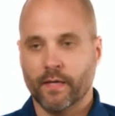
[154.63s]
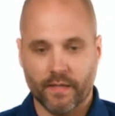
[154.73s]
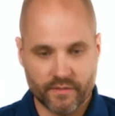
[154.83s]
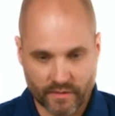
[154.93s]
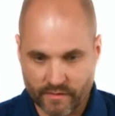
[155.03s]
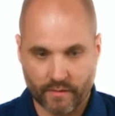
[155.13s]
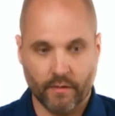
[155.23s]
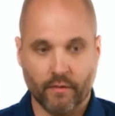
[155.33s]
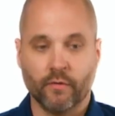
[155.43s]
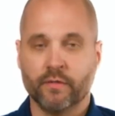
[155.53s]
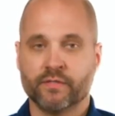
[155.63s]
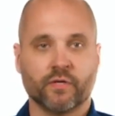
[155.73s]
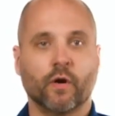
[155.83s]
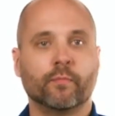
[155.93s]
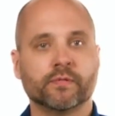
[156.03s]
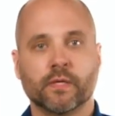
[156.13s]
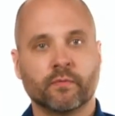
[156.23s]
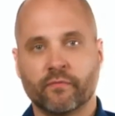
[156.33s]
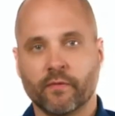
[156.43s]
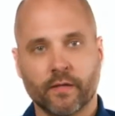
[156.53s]
he just opens
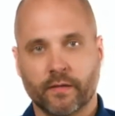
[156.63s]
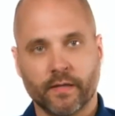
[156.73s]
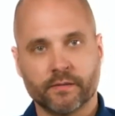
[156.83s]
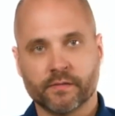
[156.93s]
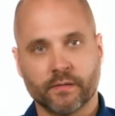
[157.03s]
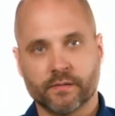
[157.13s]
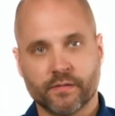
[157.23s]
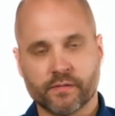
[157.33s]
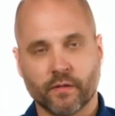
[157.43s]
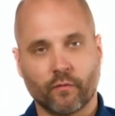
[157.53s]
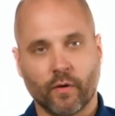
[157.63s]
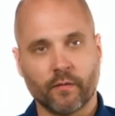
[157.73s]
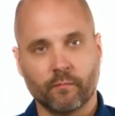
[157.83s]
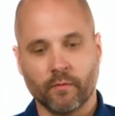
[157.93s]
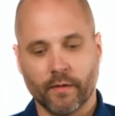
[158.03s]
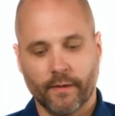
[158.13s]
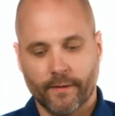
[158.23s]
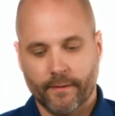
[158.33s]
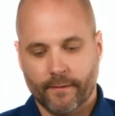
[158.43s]
up the floodgates, and it's just incredible.